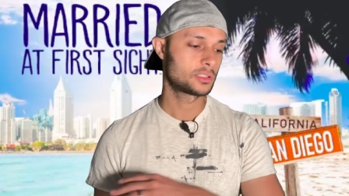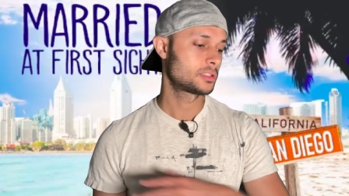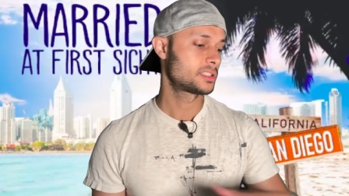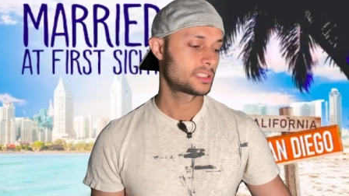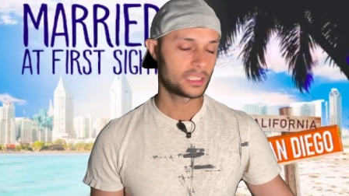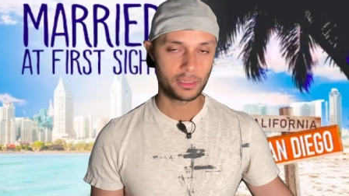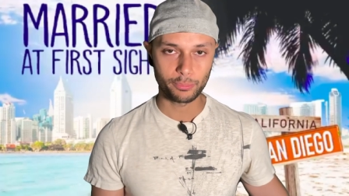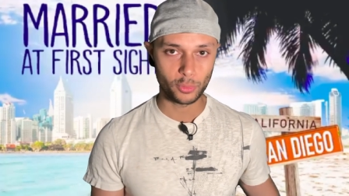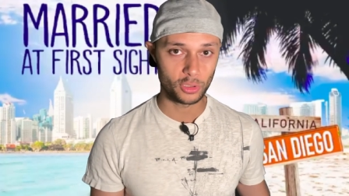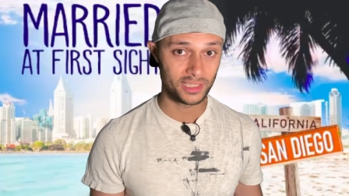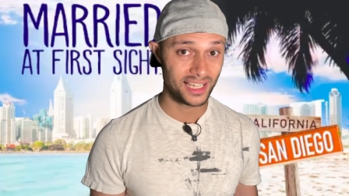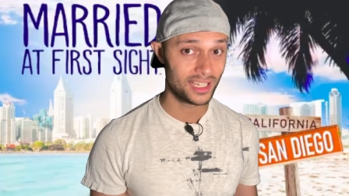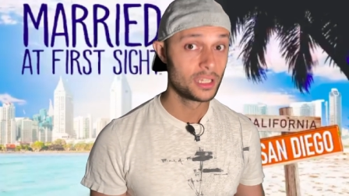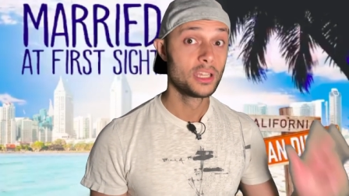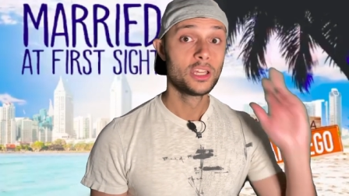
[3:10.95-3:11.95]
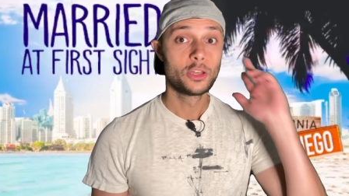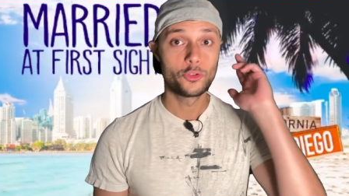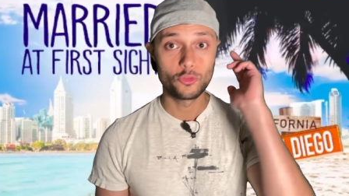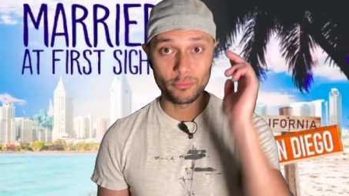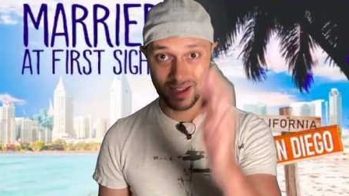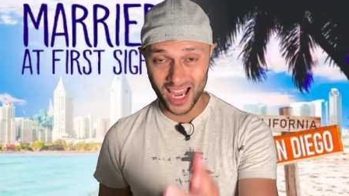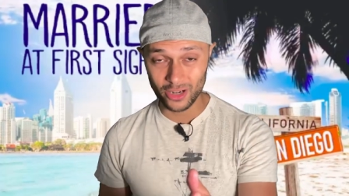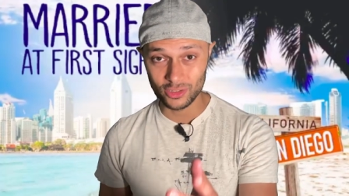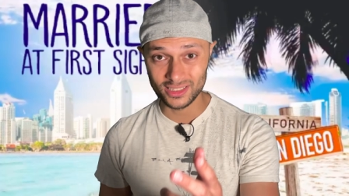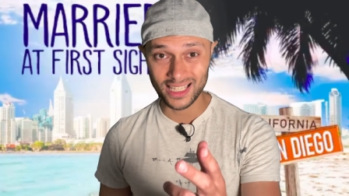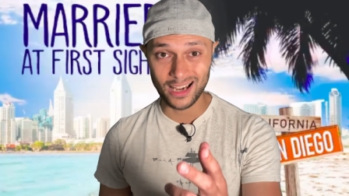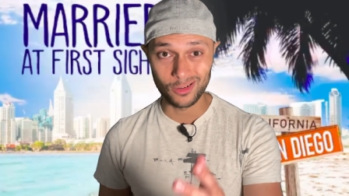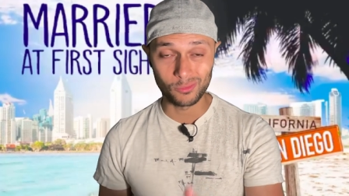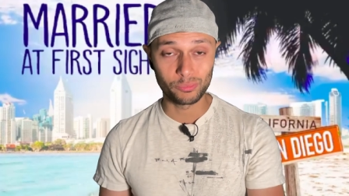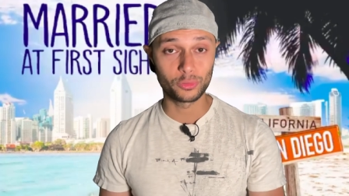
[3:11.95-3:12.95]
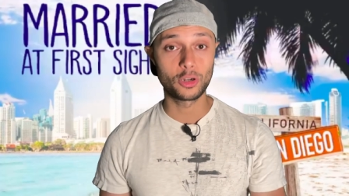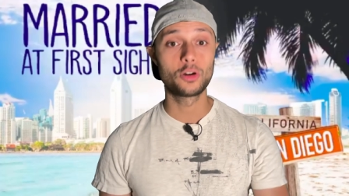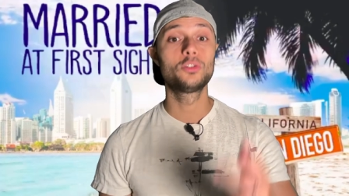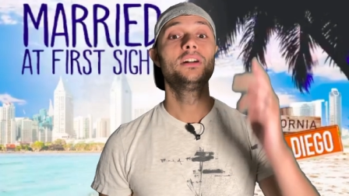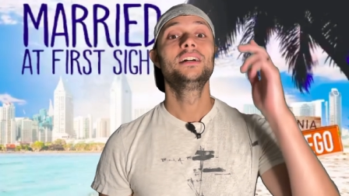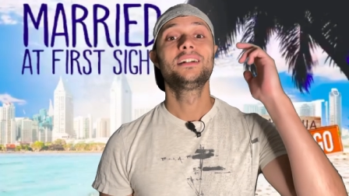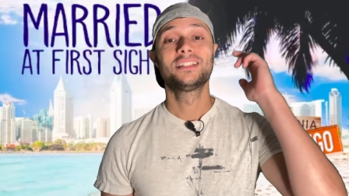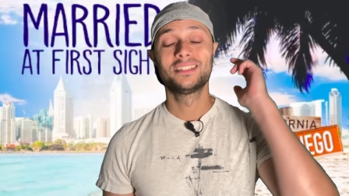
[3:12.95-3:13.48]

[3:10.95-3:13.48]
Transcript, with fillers: Skip all that. You married now, bro.